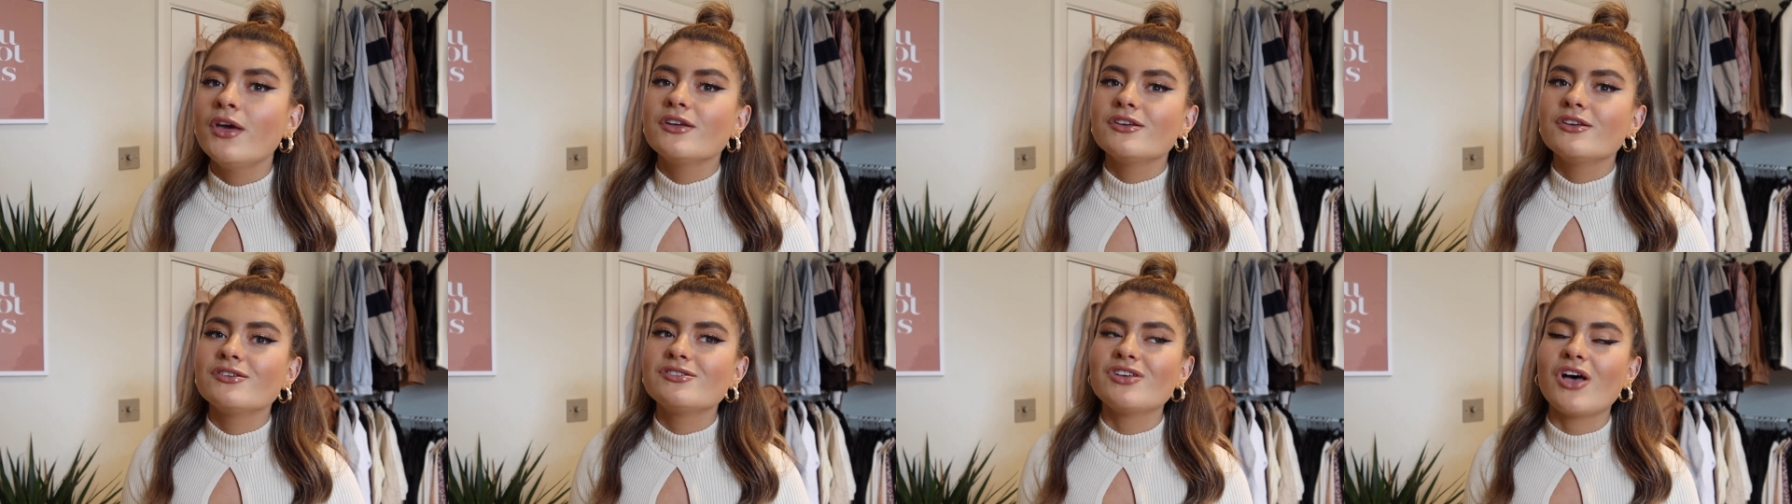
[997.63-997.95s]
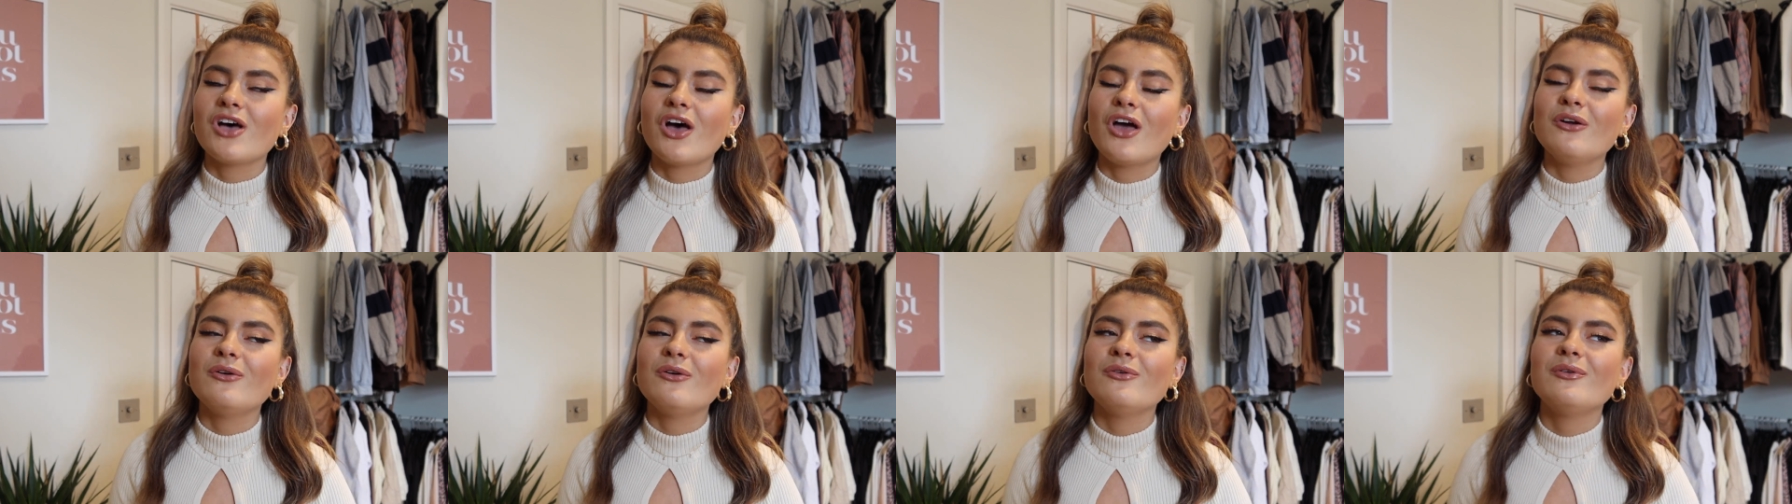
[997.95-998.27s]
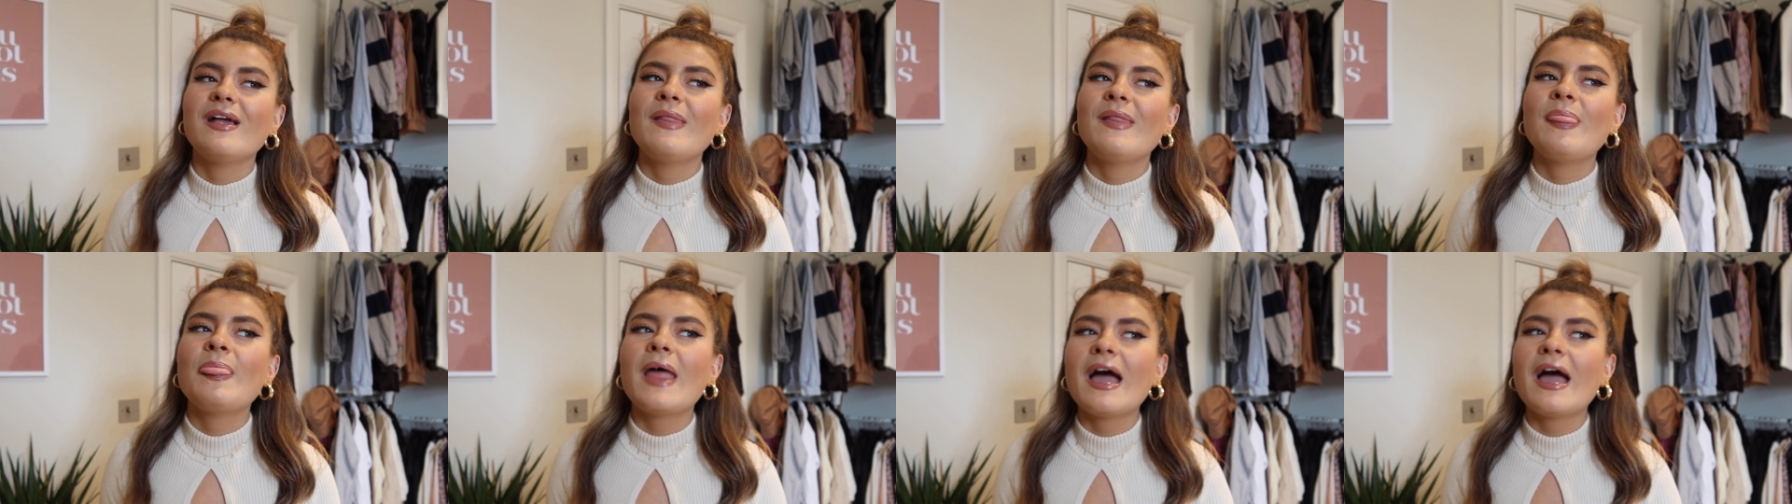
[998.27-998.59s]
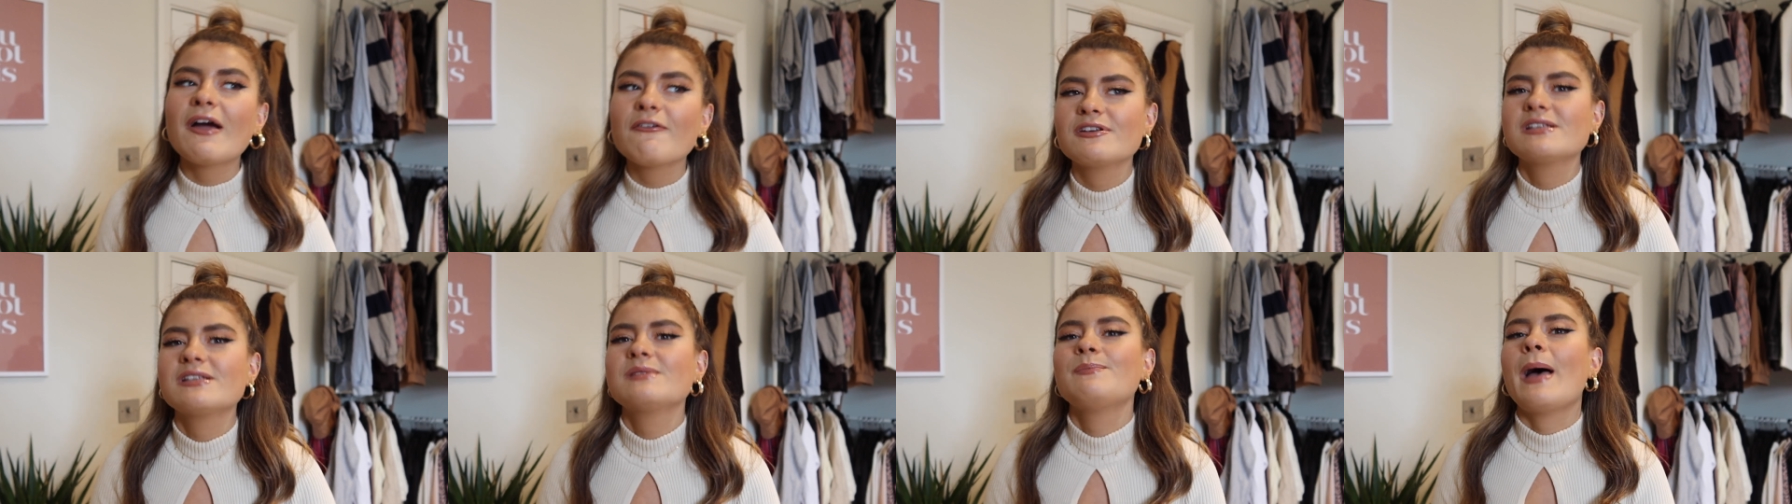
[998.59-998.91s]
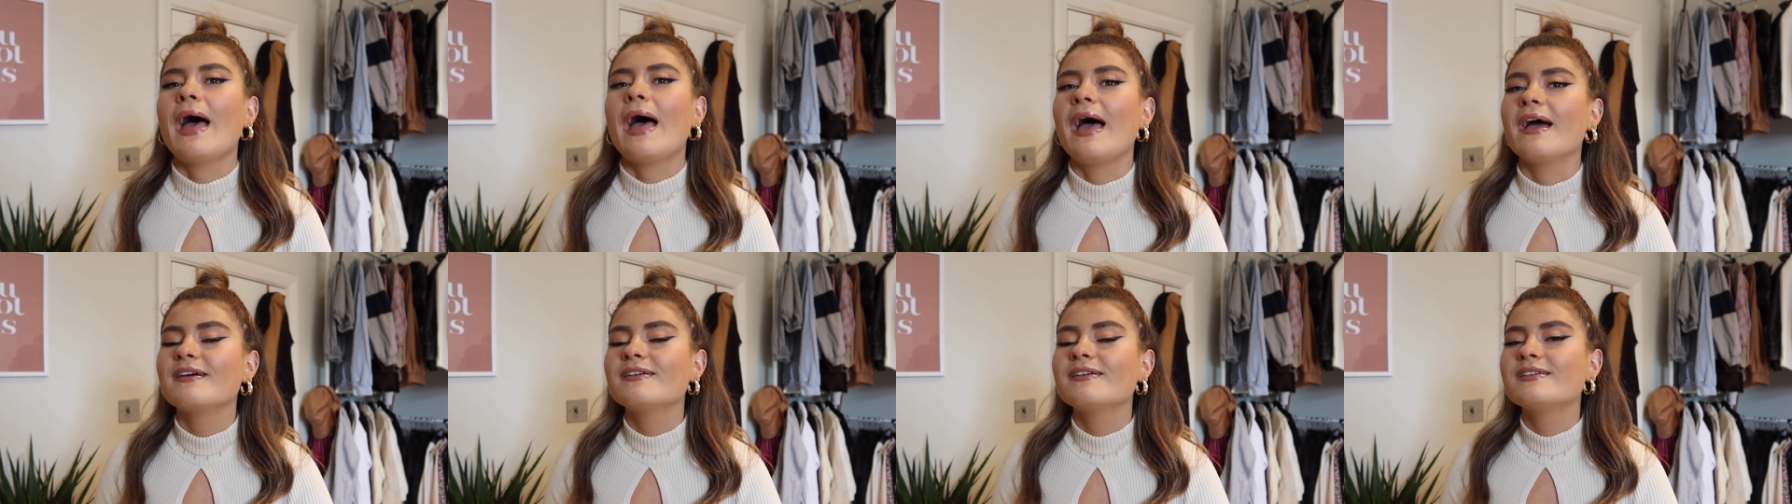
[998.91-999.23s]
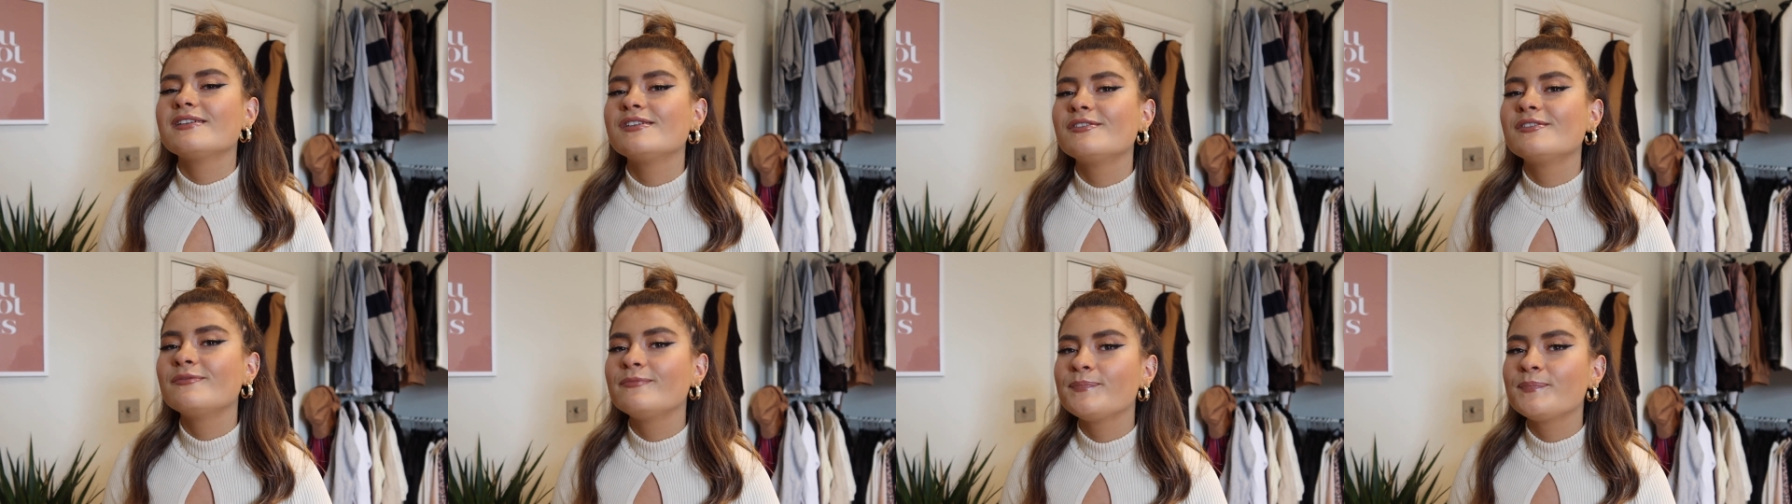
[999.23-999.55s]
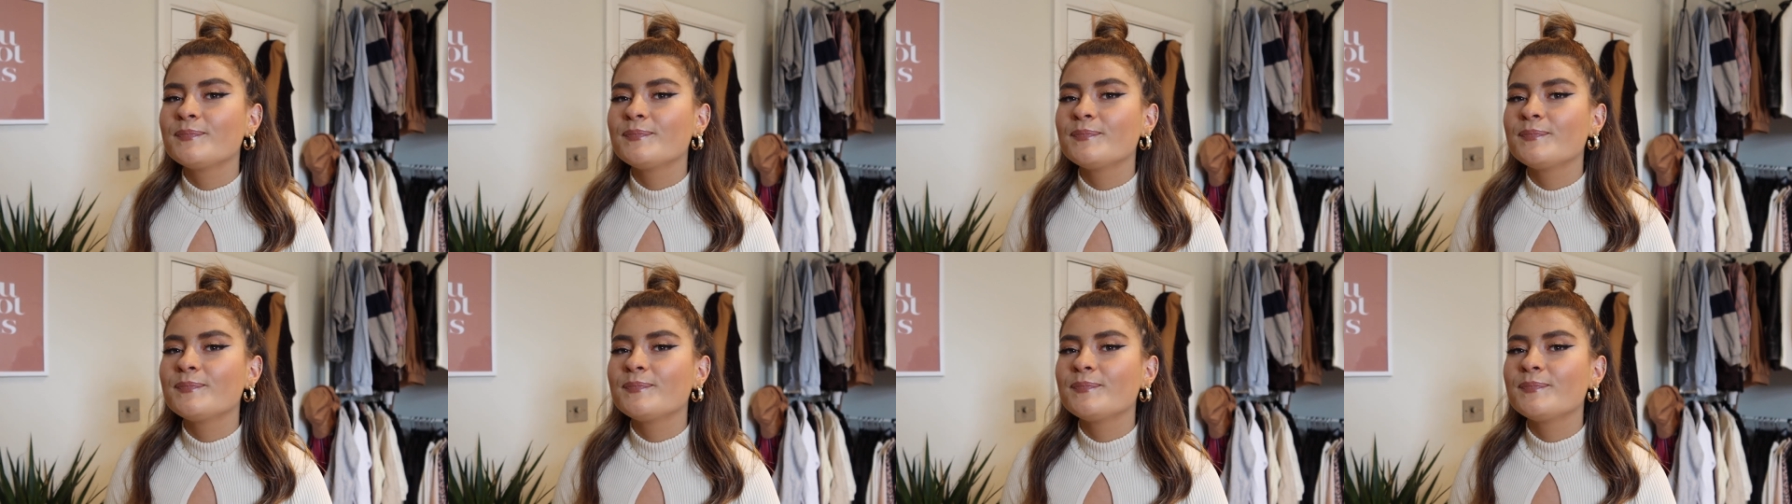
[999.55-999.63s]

So in that respect,